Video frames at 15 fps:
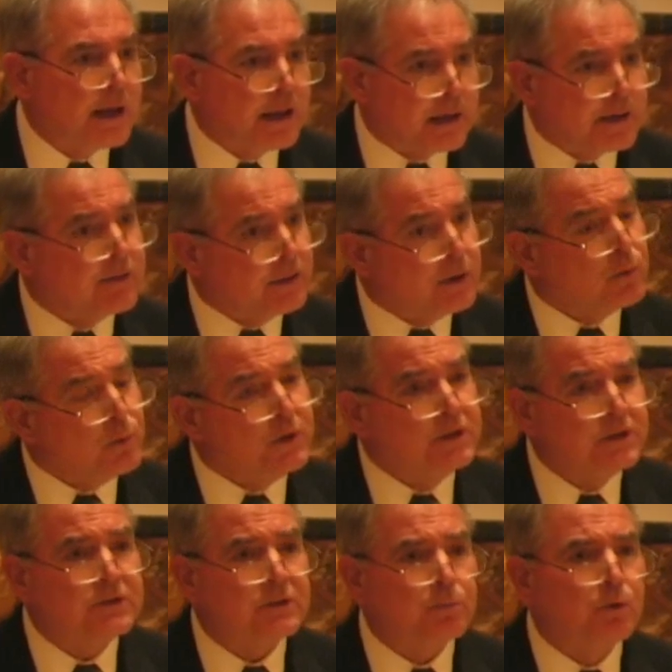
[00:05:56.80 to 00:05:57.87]
And I think we
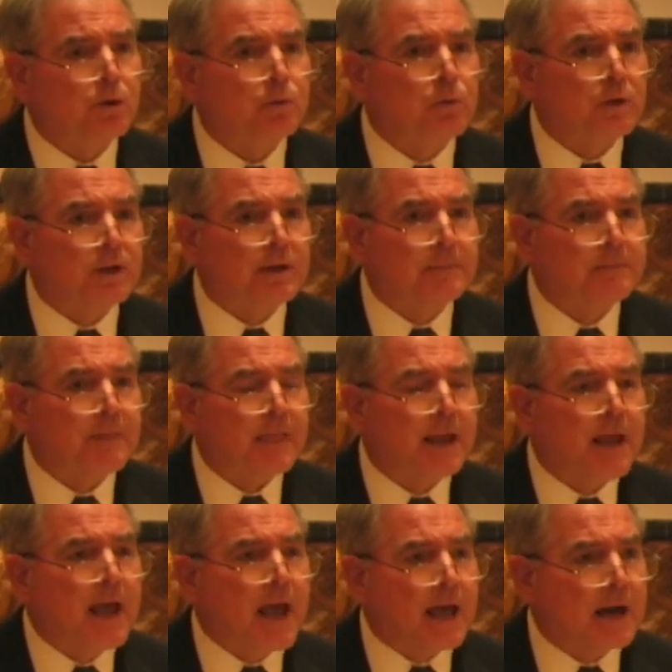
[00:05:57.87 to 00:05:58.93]
did some good with it.
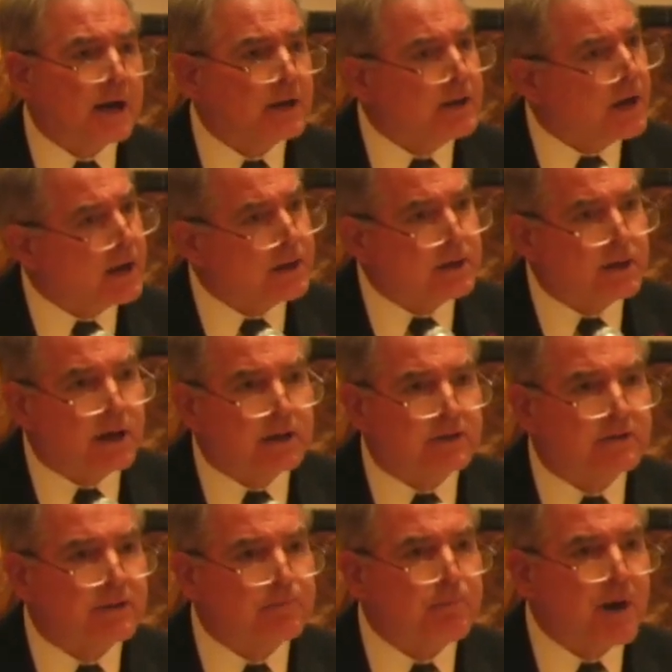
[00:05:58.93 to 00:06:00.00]
And I
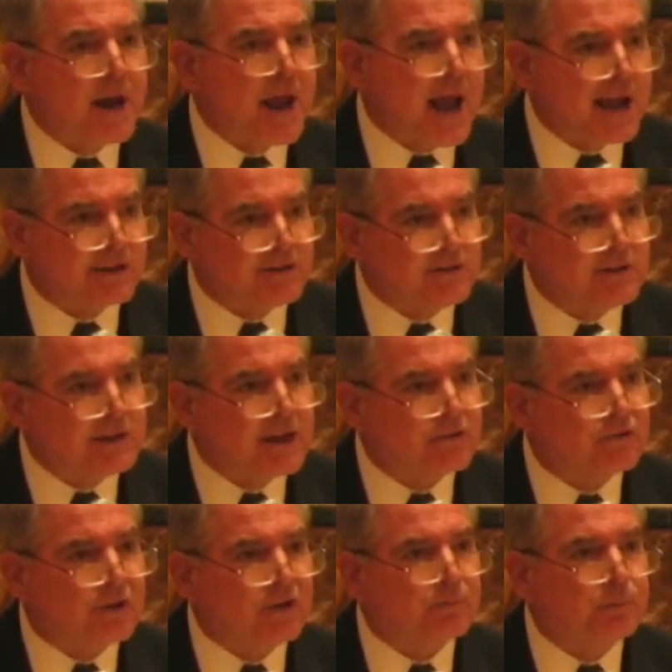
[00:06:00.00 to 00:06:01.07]
tip my hat to
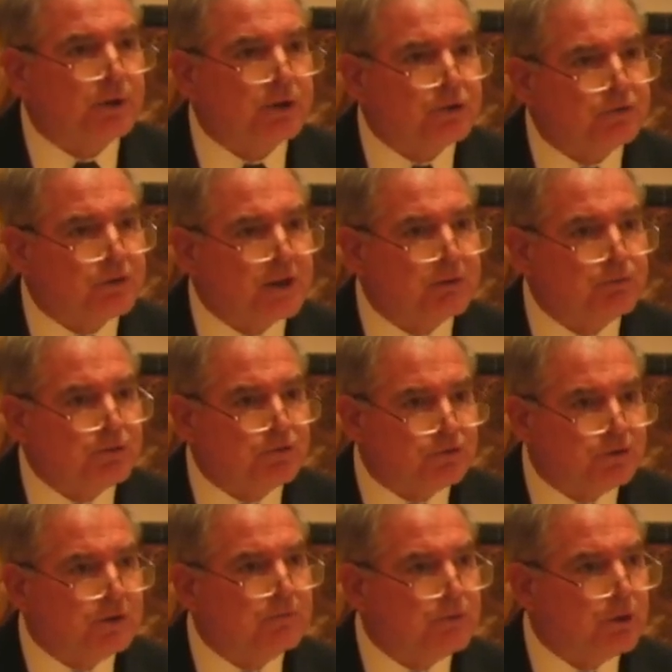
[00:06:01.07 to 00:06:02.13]
DSS because they
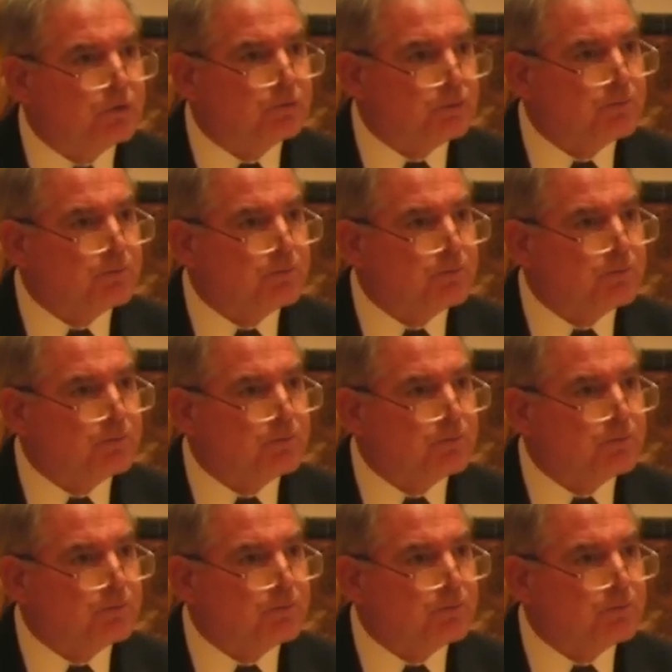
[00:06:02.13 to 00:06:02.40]
received those